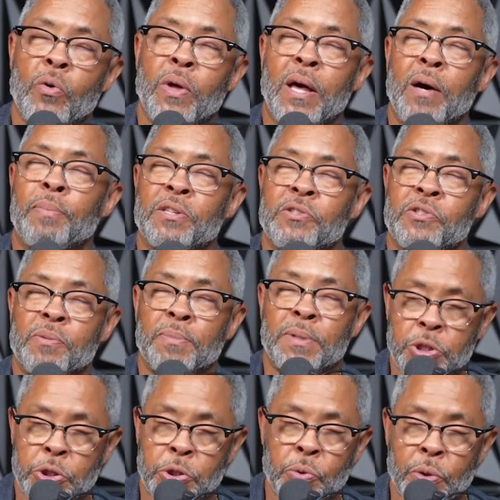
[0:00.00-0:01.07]
help us to
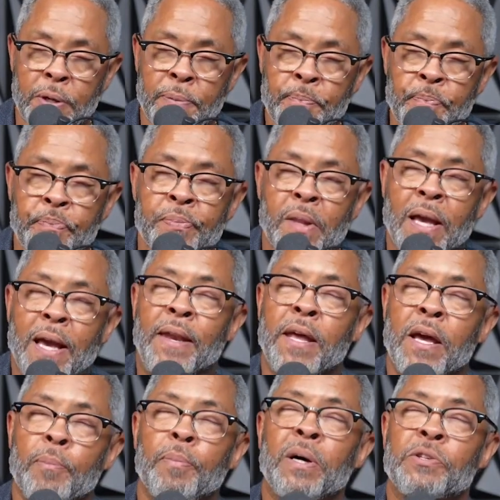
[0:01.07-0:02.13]
mature, and
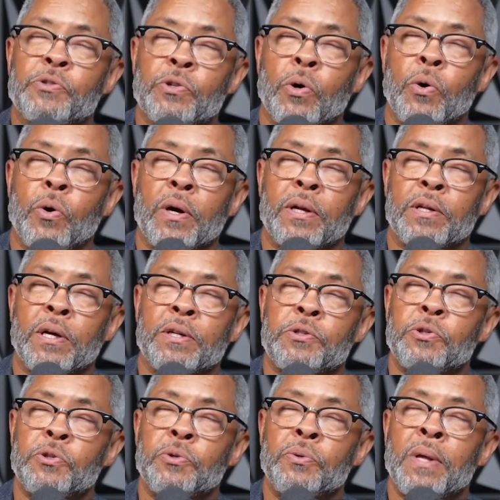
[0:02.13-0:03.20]
help us, Lord,
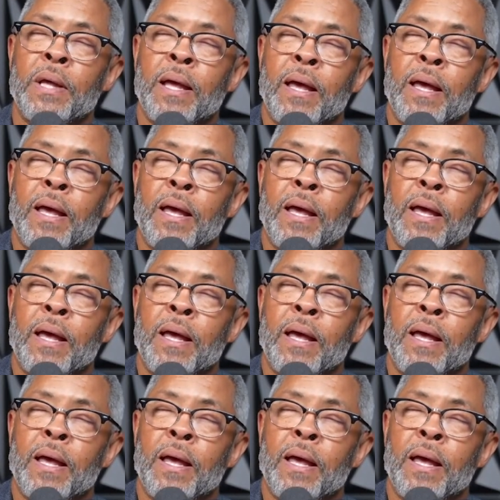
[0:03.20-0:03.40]
to